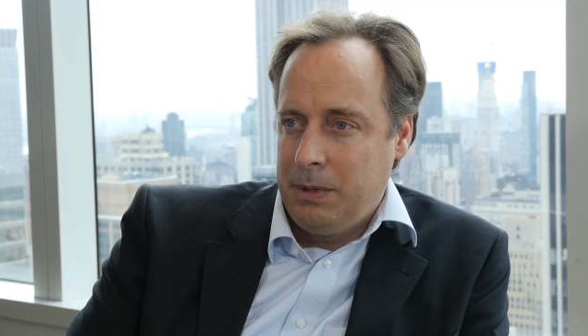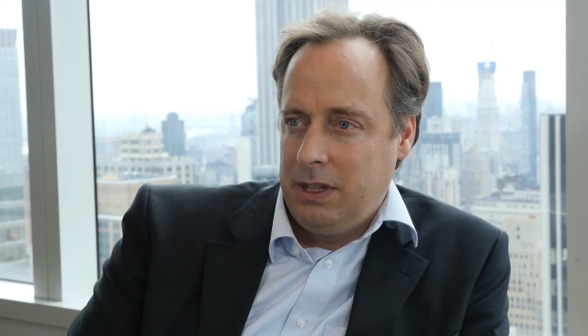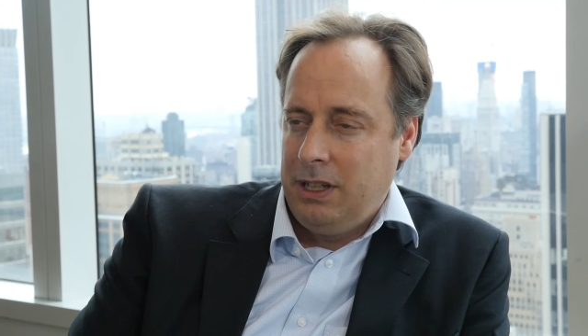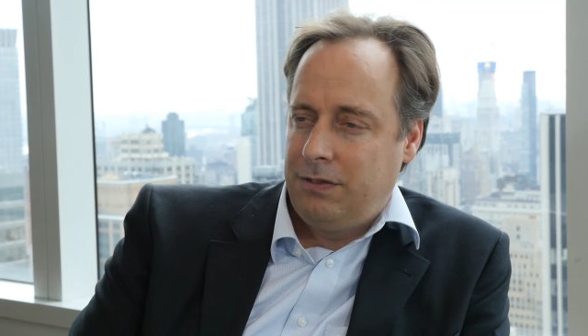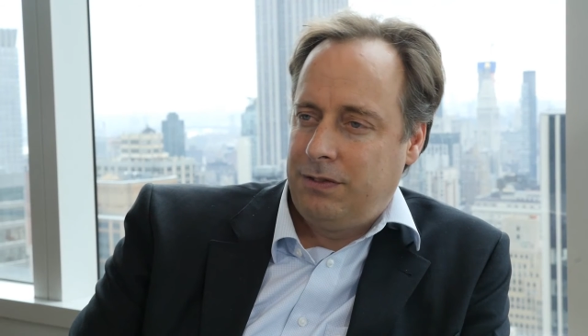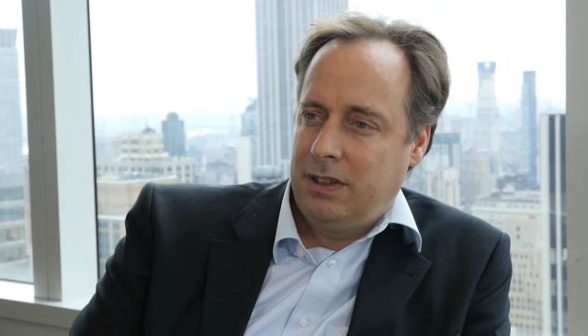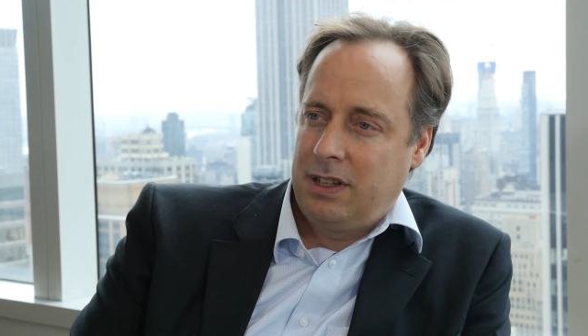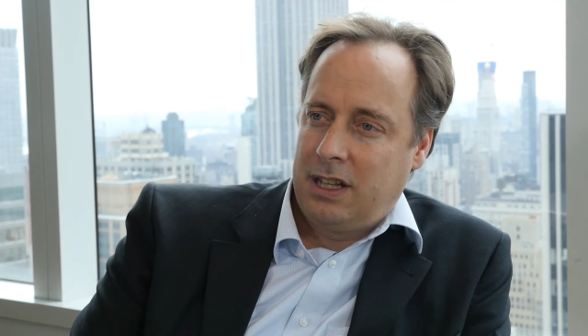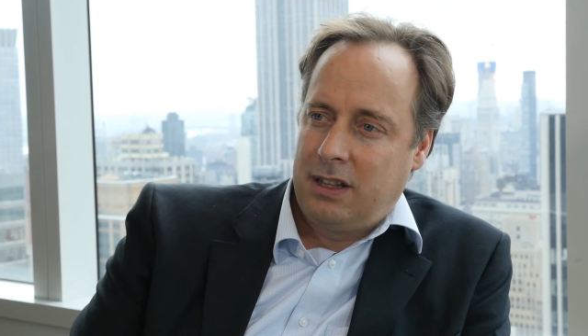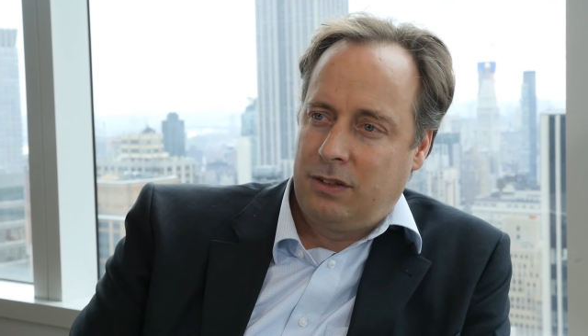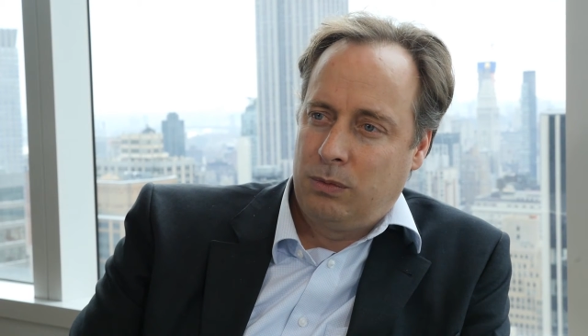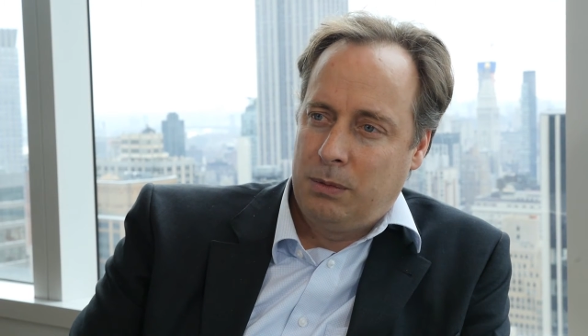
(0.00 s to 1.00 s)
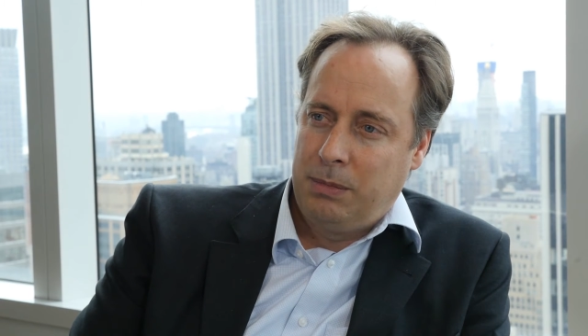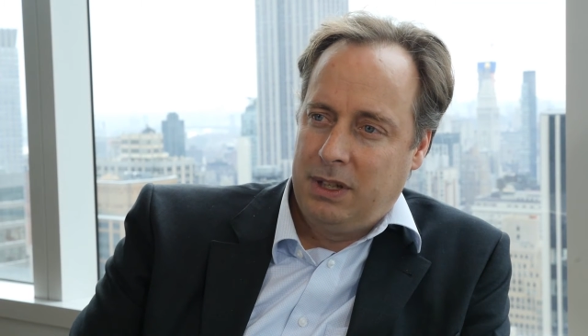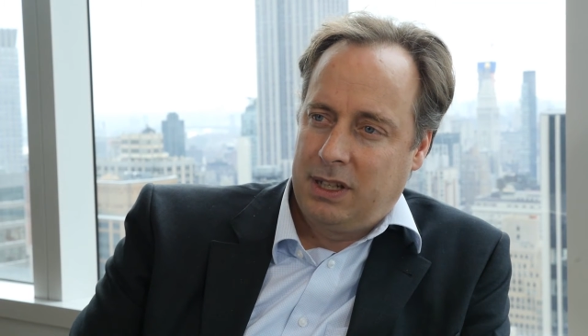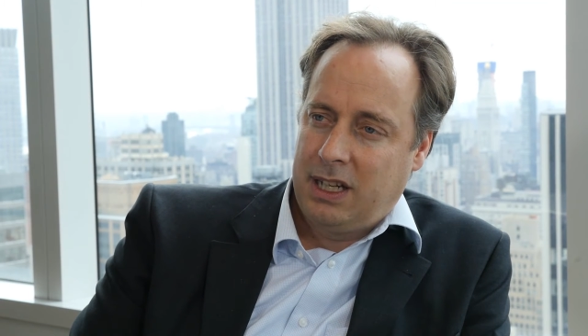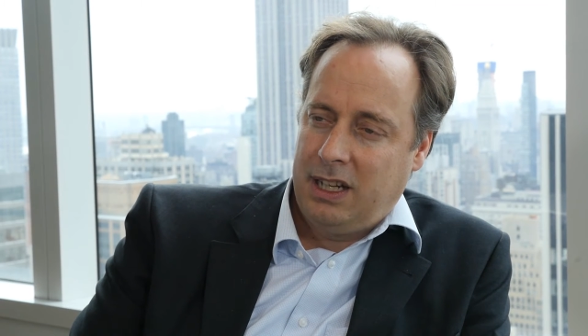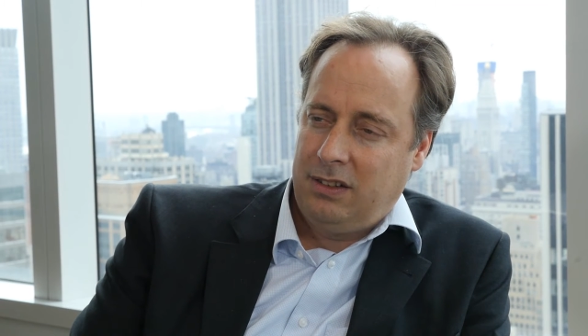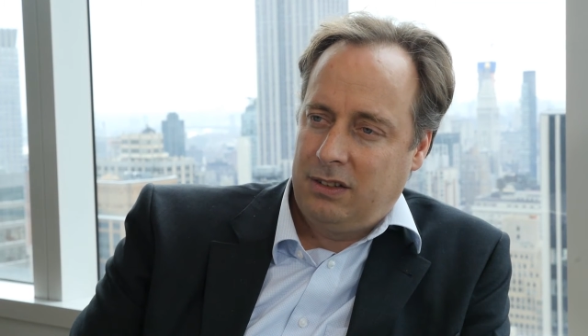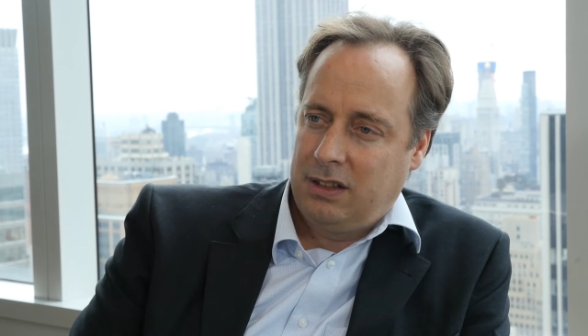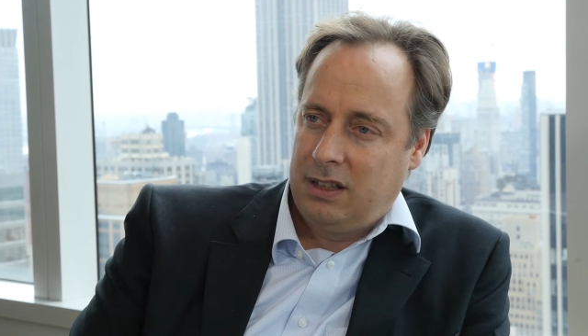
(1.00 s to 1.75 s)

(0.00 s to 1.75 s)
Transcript: believe uh, that this will be the case.